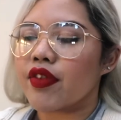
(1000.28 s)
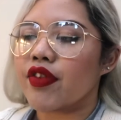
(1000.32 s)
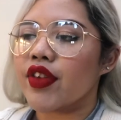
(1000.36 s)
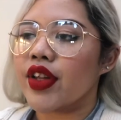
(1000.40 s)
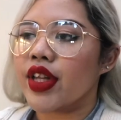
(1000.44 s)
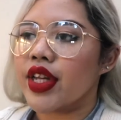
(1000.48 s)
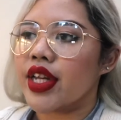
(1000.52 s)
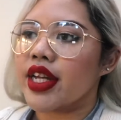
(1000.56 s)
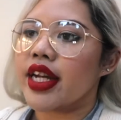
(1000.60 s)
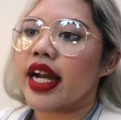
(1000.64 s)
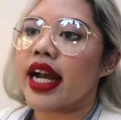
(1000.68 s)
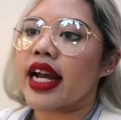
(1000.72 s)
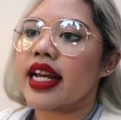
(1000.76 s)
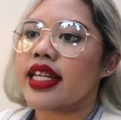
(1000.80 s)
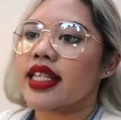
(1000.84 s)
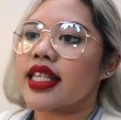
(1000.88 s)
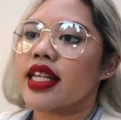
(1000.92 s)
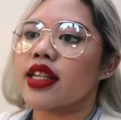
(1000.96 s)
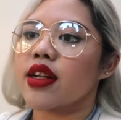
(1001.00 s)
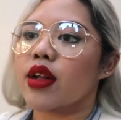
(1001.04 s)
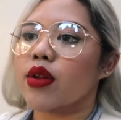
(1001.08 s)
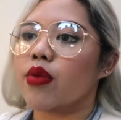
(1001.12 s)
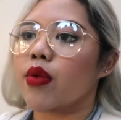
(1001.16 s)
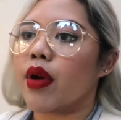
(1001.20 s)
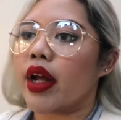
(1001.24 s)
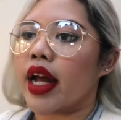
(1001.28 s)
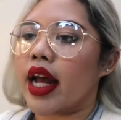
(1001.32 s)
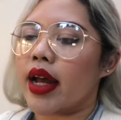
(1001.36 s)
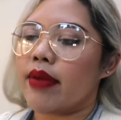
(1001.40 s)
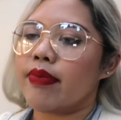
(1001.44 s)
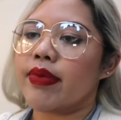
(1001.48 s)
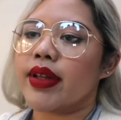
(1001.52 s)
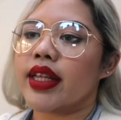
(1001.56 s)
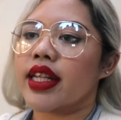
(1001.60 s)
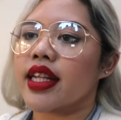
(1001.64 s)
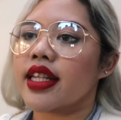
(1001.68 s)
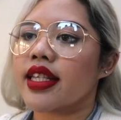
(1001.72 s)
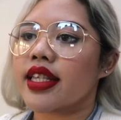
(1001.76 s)
fill you guys in on what
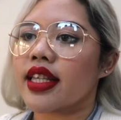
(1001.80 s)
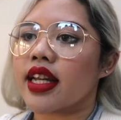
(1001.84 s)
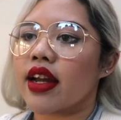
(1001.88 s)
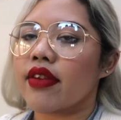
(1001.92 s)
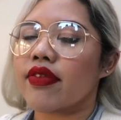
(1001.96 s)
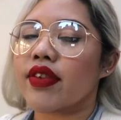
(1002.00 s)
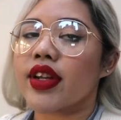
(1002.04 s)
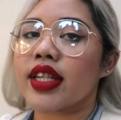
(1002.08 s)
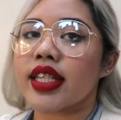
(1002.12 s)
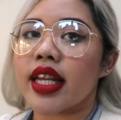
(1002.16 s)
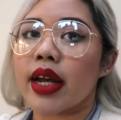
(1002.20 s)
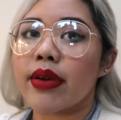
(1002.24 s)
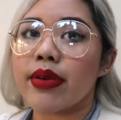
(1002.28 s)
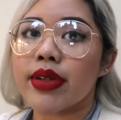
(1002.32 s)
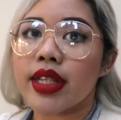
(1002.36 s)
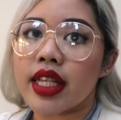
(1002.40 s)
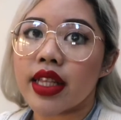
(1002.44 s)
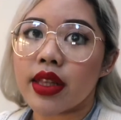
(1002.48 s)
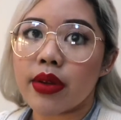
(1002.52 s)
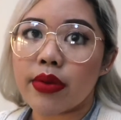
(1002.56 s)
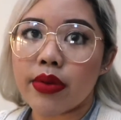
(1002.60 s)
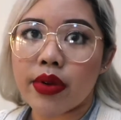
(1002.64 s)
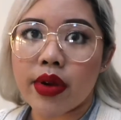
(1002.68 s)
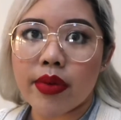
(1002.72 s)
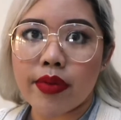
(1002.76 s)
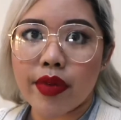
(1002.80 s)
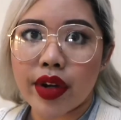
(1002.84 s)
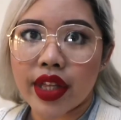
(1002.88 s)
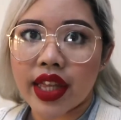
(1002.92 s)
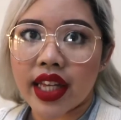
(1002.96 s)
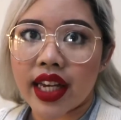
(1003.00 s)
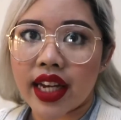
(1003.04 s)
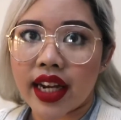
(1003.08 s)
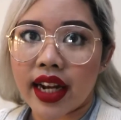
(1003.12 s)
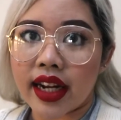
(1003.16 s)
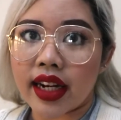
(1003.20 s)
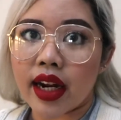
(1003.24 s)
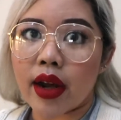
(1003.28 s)
happened and stuff, because I was in the room with
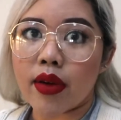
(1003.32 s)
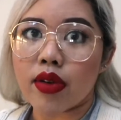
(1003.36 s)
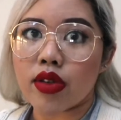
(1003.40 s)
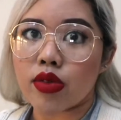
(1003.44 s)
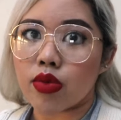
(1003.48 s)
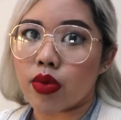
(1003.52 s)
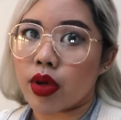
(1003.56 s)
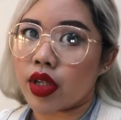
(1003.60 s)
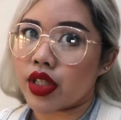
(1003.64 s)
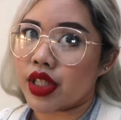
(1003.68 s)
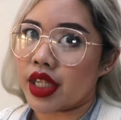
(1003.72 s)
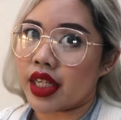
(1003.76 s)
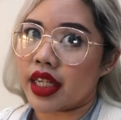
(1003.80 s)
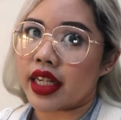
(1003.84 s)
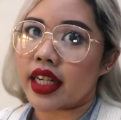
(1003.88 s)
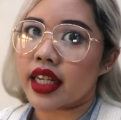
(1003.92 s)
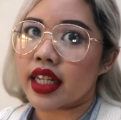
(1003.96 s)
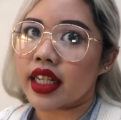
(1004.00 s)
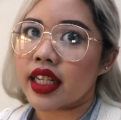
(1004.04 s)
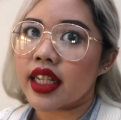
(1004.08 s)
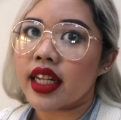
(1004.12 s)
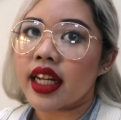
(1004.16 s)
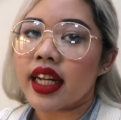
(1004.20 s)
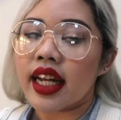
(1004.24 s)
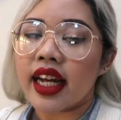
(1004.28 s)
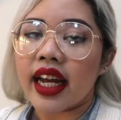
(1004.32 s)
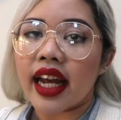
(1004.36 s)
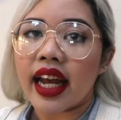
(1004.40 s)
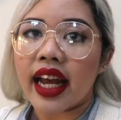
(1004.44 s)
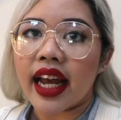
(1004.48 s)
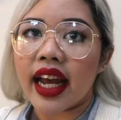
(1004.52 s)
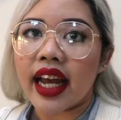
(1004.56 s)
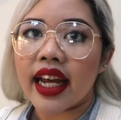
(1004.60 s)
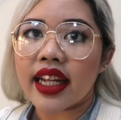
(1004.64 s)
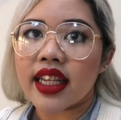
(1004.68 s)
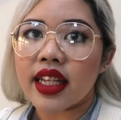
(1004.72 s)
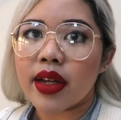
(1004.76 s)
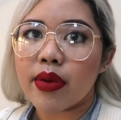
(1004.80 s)
her and I was watching it,
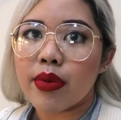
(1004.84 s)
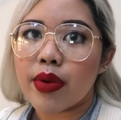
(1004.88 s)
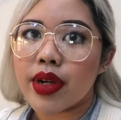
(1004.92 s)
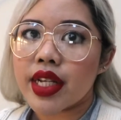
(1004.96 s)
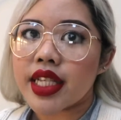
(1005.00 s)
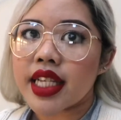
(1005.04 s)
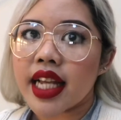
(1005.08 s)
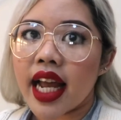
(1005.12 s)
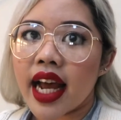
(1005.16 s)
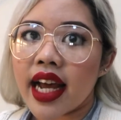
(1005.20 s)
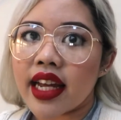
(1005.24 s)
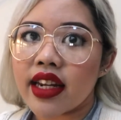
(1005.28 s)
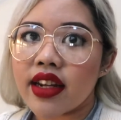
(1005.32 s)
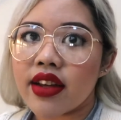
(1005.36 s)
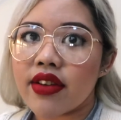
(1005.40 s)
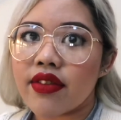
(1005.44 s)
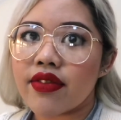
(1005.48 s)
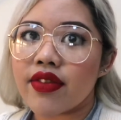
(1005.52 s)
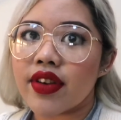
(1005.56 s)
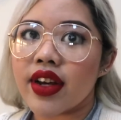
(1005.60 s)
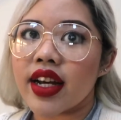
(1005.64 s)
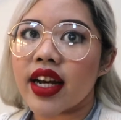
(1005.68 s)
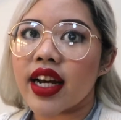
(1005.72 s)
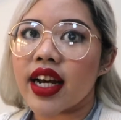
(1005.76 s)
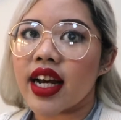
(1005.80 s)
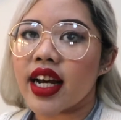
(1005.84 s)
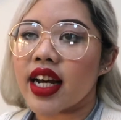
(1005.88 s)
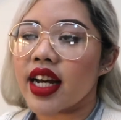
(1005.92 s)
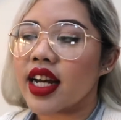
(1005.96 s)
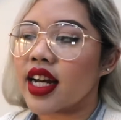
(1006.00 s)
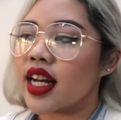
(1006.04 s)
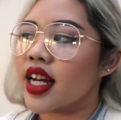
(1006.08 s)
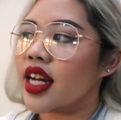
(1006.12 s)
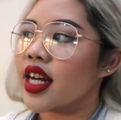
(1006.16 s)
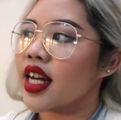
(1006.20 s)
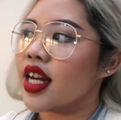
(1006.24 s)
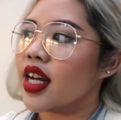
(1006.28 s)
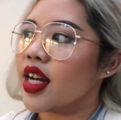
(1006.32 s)
and it was kind of
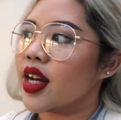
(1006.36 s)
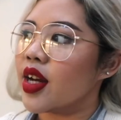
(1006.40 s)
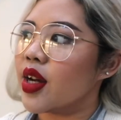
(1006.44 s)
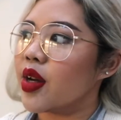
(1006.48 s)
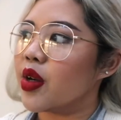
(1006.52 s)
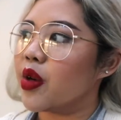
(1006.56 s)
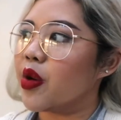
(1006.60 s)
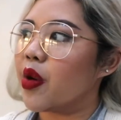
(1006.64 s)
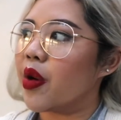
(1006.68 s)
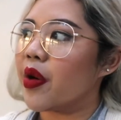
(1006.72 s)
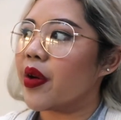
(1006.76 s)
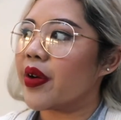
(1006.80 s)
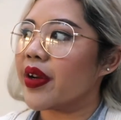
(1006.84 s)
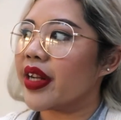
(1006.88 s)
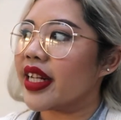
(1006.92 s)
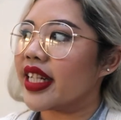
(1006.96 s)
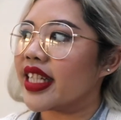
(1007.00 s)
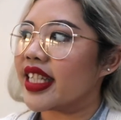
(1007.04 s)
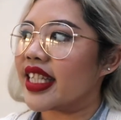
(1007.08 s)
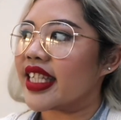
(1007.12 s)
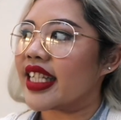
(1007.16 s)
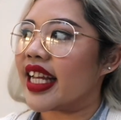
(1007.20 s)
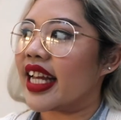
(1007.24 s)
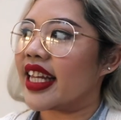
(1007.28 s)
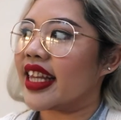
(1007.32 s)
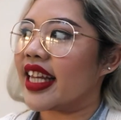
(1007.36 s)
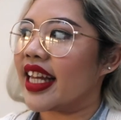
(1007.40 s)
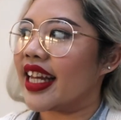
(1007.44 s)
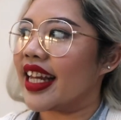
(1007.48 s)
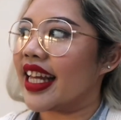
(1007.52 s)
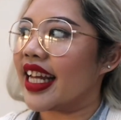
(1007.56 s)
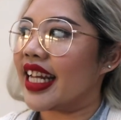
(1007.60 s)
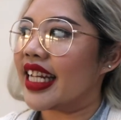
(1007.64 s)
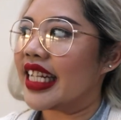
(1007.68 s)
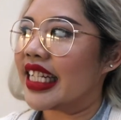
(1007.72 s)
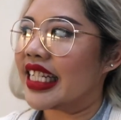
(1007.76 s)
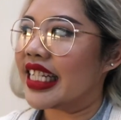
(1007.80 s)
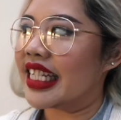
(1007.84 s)
gory to say the
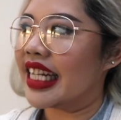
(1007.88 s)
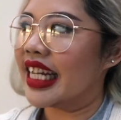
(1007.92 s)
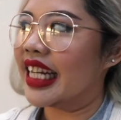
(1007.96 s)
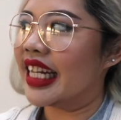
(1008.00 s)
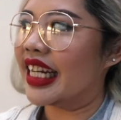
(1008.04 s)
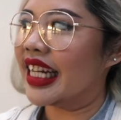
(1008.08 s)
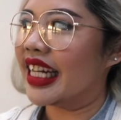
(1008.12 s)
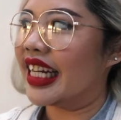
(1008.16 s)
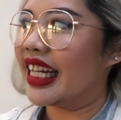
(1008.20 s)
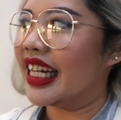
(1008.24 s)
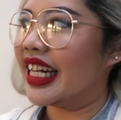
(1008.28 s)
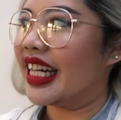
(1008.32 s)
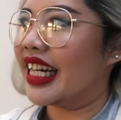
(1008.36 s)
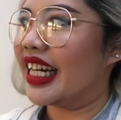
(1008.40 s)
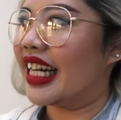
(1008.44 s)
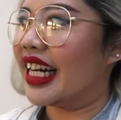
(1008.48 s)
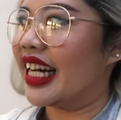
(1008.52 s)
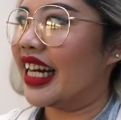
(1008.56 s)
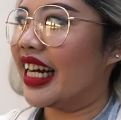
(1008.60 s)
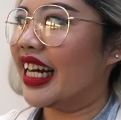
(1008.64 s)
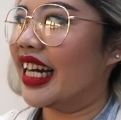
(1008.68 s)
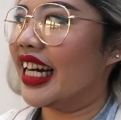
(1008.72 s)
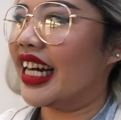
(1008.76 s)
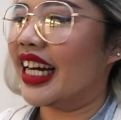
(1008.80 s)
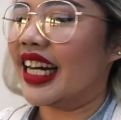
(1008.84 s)
least. You